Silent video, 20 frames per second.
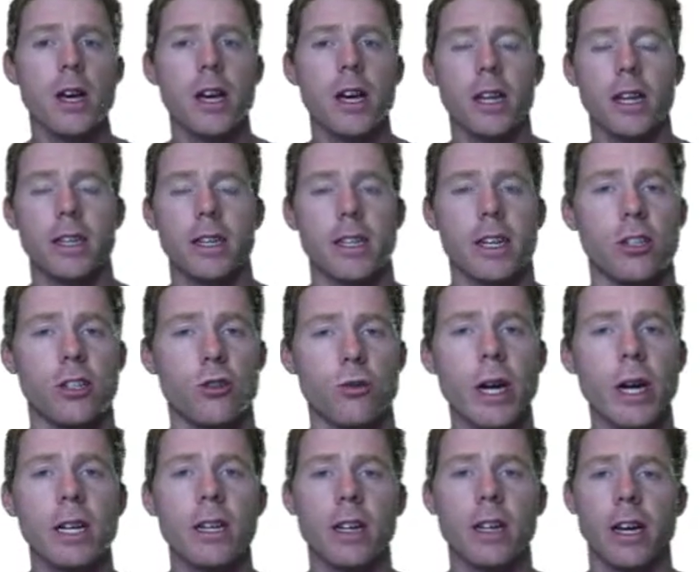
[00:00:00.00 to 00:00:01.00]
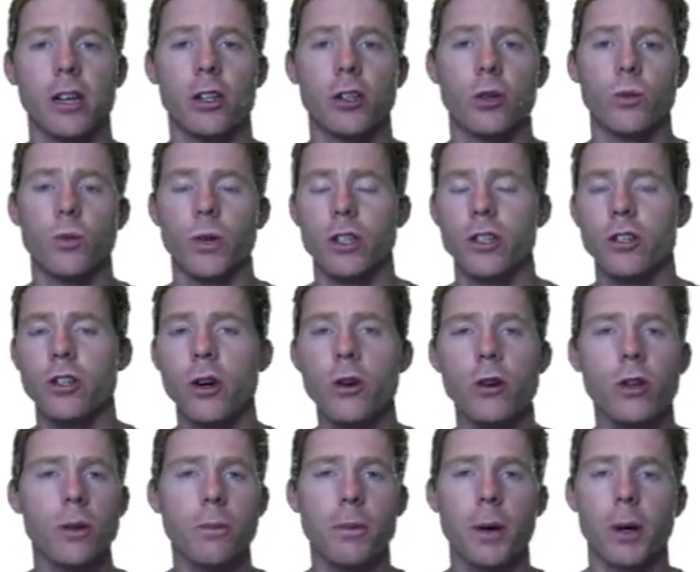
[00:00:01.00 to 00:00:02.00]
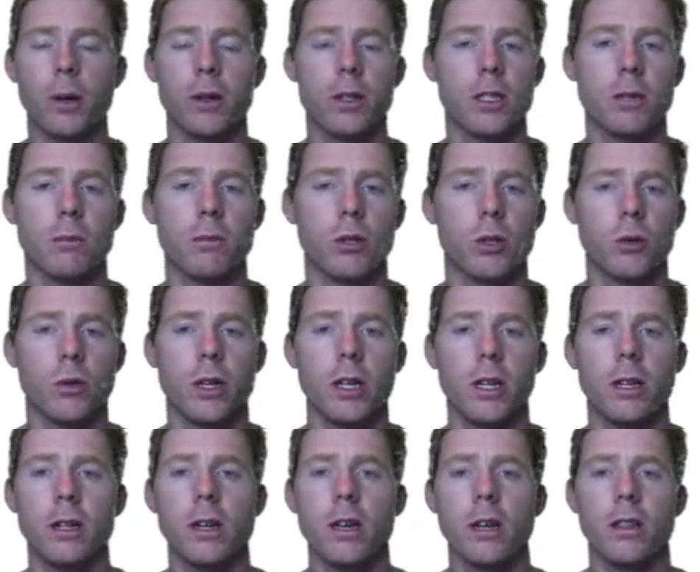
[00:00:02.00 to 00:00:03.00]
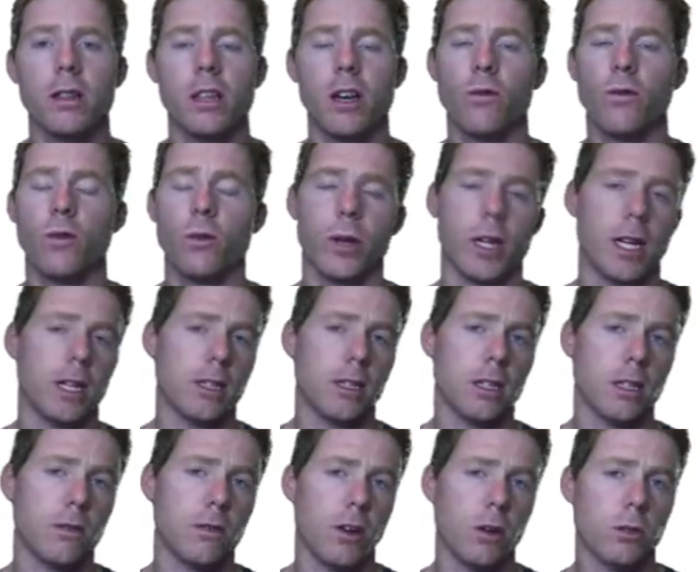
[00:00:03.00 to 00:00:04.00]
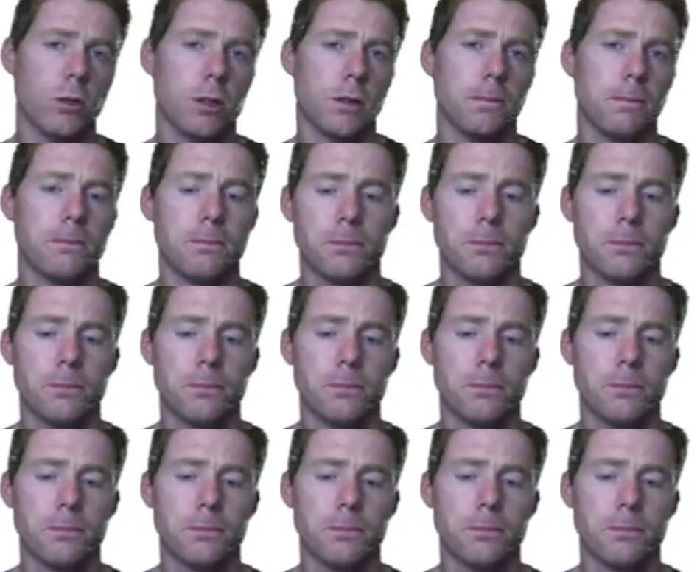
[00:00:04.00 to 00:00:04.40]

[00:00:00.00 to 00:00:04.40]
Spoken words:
It has a direct connection with no components in between, therefore we get 6 volts.